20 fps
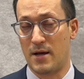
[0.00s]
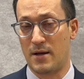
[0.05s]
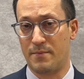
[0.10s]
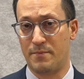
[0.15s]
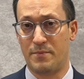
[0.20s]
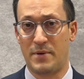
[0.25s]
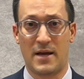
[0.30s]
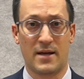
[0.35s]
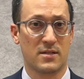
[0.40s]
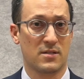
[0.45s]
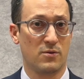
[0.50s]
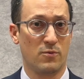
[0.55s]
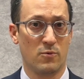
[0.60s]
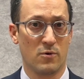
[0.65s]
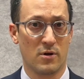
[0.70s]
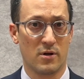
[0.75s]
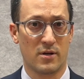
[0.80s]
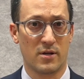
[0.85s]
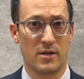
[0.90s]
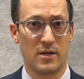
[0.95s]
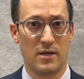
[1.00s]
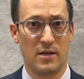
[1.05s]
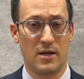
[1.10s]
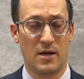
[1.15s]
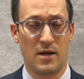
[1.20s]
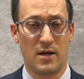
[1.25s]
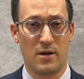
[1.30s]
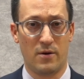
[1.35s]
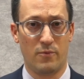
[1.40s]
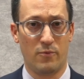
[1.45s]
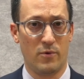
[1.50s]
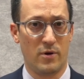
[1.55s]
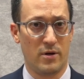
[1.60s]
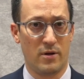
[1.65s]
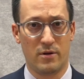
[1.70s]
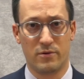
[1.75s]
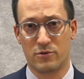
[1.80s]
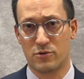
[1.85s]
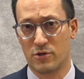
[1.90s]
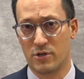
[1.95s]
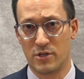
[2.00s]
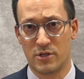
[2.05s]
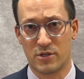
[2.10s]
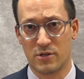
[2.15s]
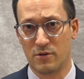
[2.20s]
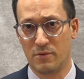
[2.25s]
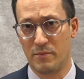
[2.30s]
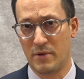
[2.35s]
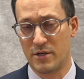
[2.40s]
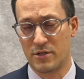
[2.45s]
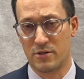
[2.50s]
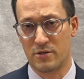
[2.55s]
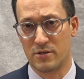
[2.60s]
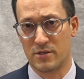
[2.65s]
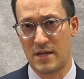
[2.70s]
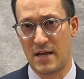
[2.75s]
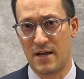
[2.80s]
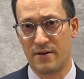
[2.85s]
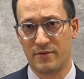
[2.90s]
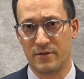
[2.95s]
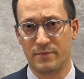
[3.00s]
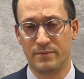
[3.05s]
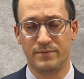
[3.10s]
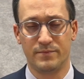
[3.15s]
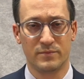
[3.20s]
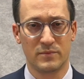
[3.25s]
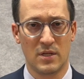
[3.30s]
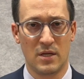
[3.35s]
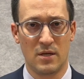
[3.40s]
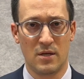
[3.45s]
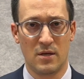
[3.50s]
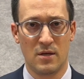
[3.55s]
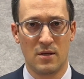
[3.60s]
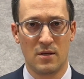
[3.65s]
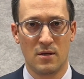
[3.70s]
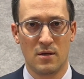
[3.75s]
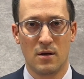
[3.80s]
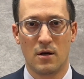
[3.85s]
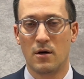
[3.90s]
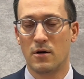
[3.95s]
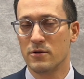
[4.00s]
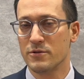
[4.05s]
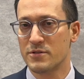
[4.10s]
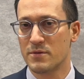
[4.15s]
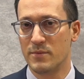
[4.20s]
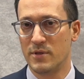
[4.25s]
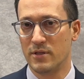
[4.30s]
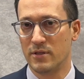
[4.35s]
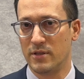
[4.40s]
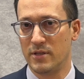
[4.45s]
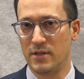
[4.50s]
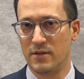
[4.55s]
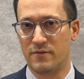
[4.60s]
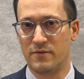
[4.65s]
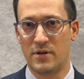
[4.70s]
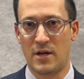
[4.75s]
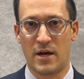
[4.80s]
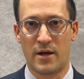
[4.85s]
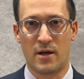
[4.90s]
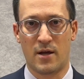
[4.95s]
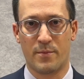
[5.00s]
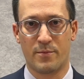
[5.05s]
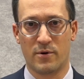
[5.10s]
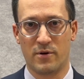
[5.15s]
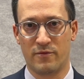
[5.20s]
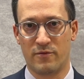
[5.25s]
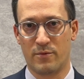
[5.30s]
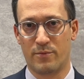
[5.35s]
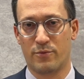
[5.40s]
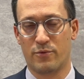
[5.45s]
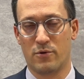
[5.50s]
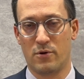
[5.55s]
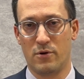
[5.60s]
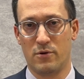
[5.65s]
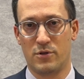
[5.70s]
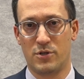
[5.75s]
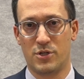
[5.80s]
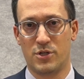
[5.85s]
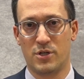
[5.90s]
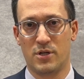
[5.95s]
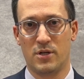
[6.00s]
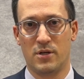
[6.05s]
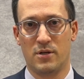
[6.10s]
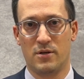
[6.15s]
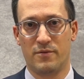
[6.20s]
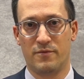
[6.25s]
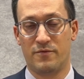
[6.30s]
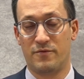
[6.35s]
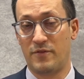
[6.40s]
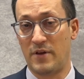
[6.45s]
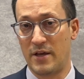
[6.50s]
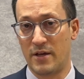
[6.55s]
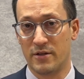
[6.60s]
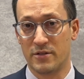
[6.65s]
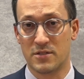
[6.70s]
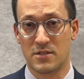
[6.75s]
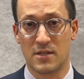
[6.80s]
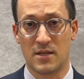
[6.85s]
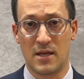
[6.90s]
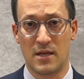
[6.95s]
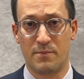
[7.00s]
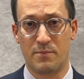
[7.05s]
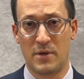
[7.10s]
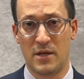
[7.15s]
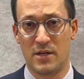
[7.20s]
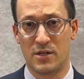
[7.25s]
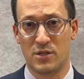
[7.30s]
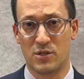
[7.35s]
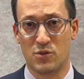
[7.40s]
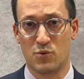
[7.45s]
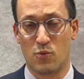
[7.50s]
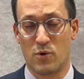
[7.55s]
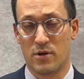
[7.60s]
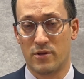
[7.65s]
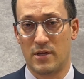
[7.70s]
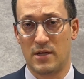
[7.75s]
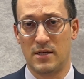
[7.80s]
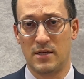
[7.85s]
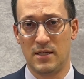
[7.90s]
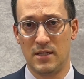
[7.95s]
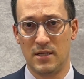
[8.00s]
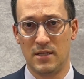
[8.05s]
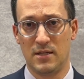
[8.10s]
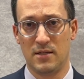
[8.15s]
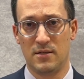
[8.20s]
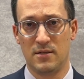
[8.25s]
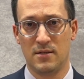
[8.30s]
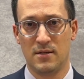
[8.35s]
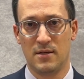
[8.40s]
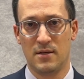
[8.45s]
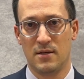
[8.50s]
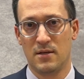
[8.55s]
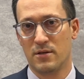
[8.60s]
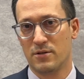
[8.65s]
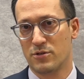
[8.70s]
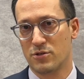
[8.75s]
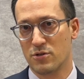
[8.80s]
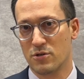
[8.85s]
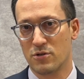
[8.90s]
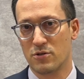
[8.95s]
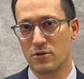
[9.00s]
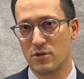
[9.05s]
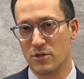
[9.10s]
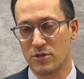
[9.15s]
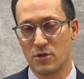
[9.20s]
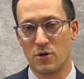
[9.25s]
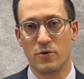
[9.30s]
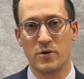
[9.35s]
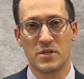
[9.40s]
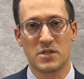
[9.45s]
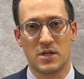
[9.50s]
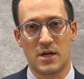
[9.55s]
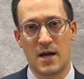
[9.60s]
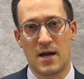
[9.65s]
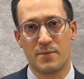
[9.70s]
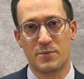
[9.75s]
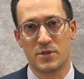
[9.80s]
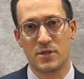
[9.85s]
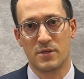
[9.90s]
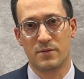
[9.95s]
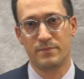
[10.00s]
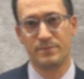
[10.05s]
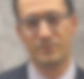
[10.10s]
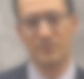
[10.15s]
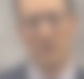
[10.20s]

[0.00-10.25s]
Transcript: back to work when traditional measures haven't. Ultimately, if non-operative approach fails to get patients where they need, surgery is always an option.